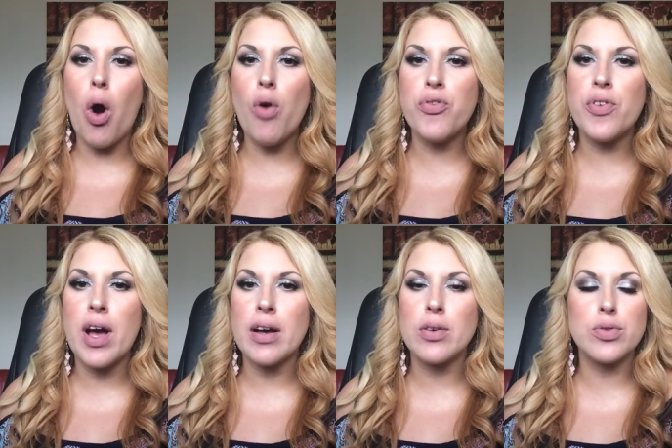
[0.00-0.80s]

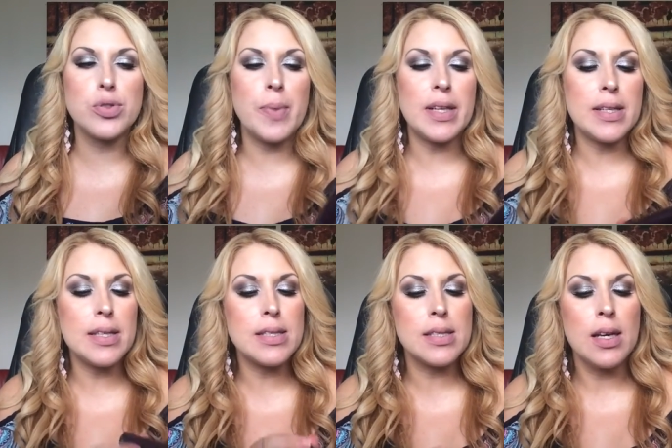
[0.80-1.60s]
Ofra
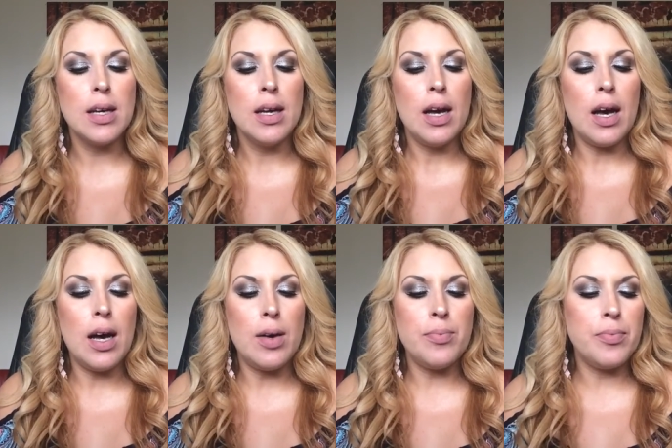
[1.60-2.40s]
Cosmetics,
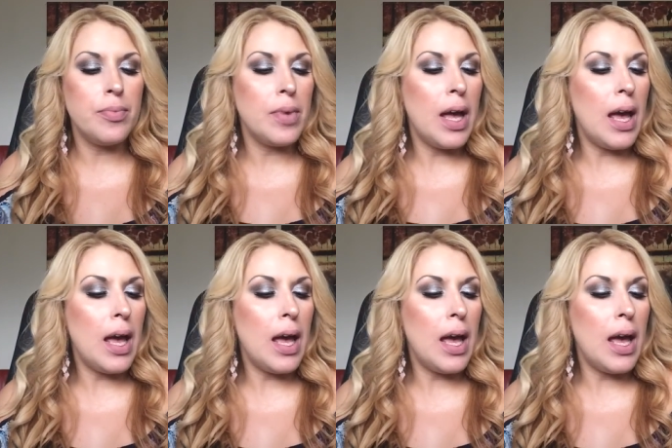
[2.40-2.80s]
and